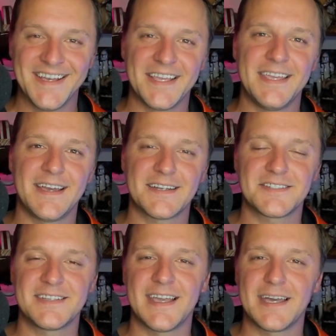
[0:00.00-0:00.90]
He
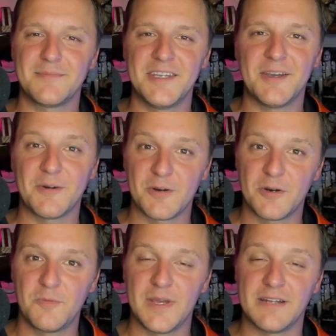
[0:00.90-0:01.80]
actually had me go
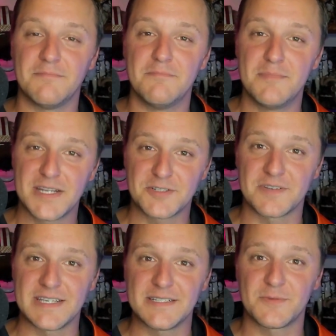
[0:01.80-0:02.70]
home and measure
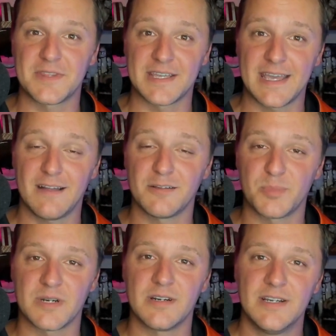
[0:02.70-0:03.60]
these with a caliper